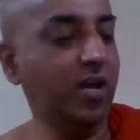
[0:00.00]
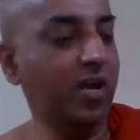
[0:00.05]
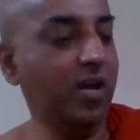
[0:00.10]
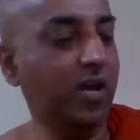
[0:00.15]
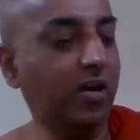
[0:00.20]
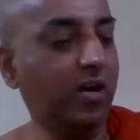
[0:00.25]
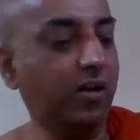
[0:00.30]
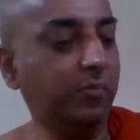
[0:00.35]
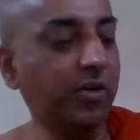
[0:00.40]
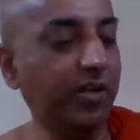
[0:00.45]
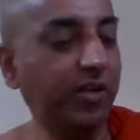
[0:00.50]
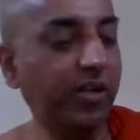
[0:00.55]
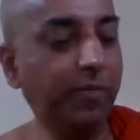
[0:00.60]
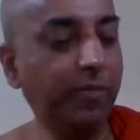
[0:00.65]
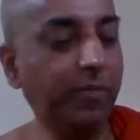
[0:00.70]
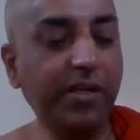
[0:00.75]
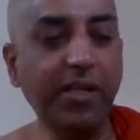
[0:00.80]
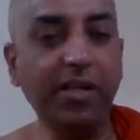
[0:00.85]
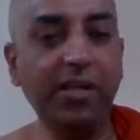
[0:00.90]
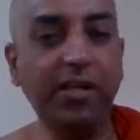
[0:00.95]
building
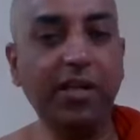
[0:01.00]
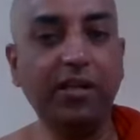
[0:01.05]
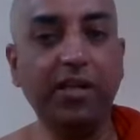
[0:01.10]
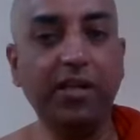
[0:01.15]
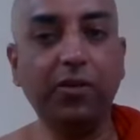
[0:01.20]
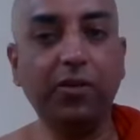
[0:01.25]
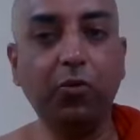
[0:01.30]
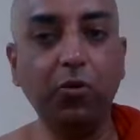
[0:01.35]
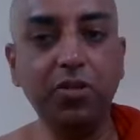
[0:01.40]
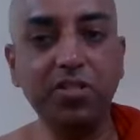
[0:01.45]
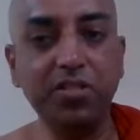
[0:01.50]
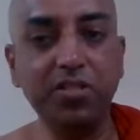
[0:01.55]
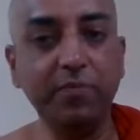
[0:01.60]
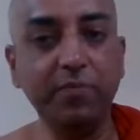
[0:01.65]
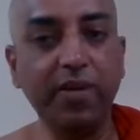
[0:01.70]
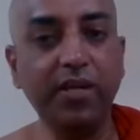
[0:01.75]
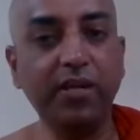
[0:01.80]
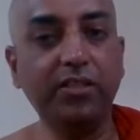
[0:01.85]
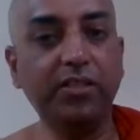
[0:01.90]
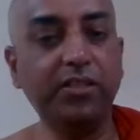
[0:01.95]
material like good
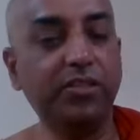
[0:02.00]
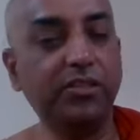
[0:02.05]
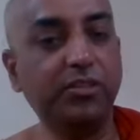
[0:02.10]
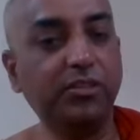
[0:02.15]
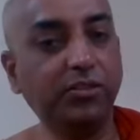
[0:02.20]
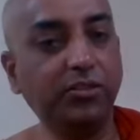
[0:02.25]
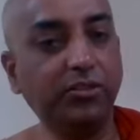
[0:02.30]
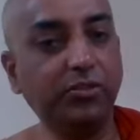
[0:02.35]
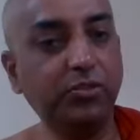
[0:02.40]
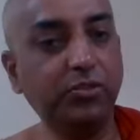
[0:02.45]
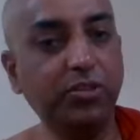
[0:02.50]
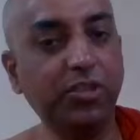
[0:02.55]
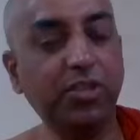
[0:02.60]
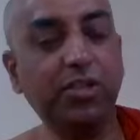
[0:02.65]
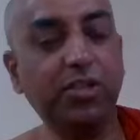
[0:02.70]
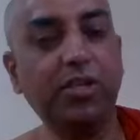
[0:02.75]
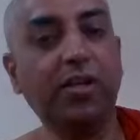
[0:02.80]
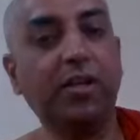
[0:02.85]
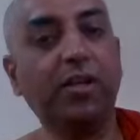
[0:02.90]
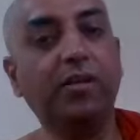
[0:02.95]
cement, good
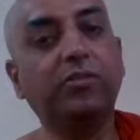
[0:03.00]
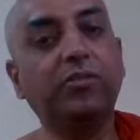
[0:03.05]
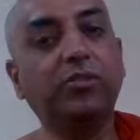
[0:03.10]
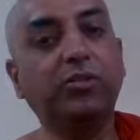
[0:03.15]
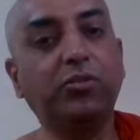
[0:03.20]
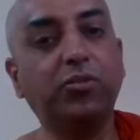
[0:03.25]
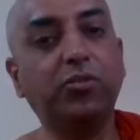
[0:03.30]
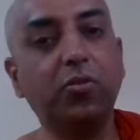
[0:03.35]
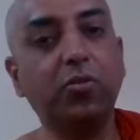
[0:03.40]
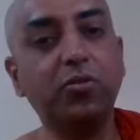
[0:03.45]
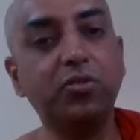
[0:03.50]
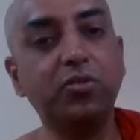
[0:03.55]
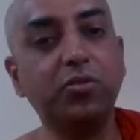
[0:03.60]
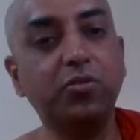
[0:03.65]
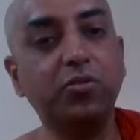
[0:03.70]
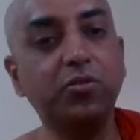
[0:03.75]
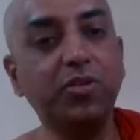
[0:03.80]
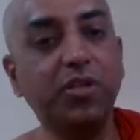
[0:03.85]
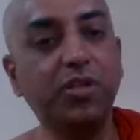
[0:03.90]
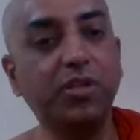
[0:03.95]
stones,
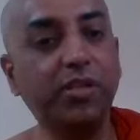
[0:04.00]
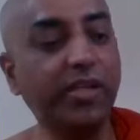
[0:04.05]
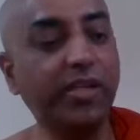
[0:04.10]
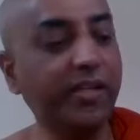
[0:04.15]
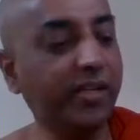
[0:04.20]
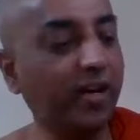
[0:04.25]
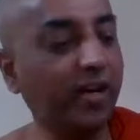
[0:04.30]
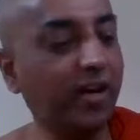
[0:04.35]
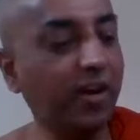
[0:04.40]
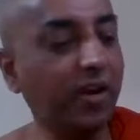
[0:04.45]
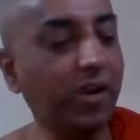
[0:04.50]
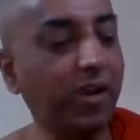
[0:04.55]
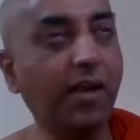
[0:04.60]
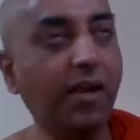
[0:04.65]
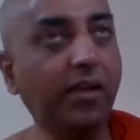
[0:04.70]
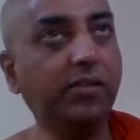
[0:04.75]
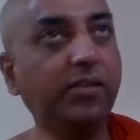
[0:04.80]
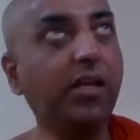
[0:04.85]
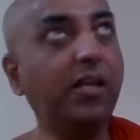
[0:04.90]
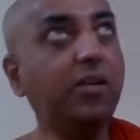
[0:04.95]
good ita,
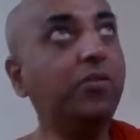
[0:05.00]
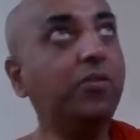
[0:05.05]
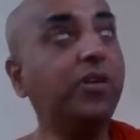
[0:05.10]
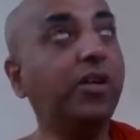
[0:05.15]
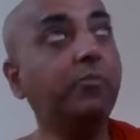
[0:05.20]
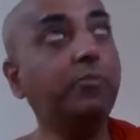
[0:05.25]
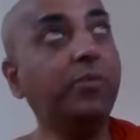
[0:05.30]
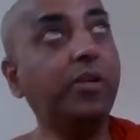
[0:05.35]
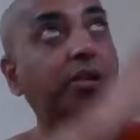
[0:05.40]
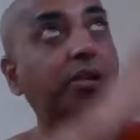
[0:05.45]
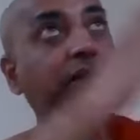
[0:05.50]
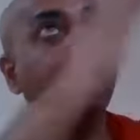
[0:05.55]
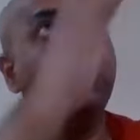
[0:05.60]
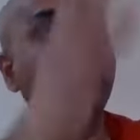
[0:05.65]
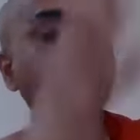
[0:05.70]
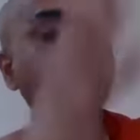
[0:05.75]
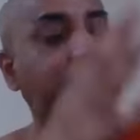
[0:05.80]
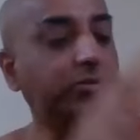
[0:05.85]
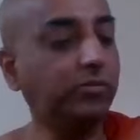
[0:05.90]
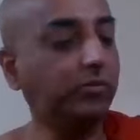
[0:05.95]
then you can build a
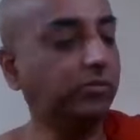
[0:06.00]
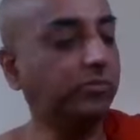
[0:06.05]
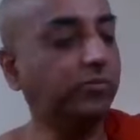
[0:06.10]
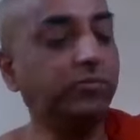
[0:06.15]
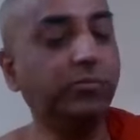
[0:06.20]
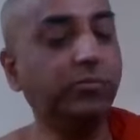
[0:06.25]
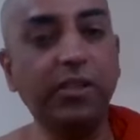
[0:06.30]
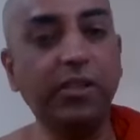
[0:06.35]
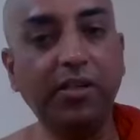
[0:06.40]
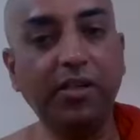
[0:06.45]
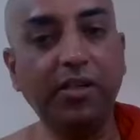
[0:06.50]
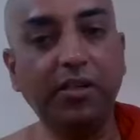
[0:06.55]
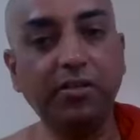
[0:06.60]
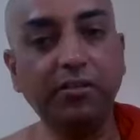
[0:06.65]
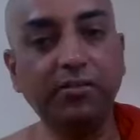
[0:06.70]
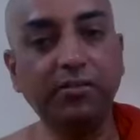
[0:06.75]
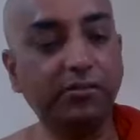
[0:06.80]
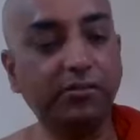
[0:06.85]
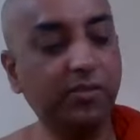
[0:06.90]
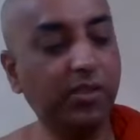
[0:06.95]
good building,
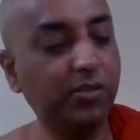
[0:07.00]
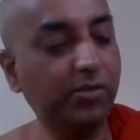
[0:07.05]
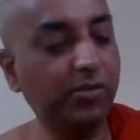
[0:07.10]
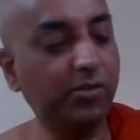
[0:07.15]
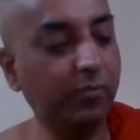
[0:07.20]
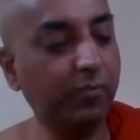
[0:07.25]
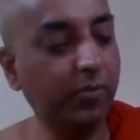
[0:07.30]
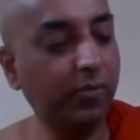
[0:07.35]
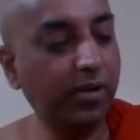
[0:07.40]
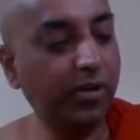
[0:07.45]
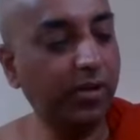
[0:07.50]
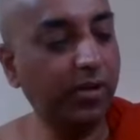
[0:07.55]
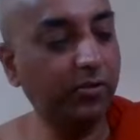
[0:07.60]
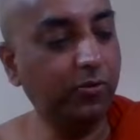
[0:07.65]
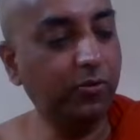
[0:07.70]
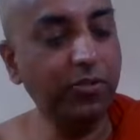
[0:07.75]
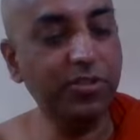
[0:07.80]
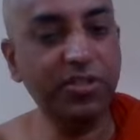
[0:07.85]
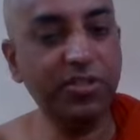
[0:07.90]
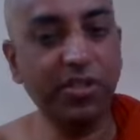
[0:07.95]
then you can build a
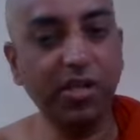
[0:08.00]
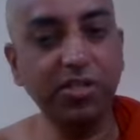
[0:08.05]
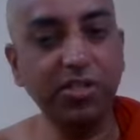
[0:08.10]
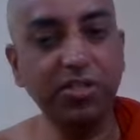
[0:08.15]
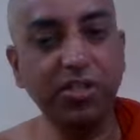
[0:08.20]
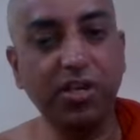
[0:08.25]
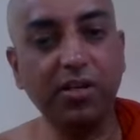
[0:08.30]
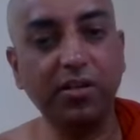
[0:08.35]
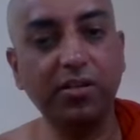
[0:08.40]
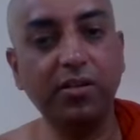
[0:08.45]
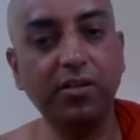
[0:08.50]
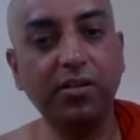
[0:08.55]
good structure.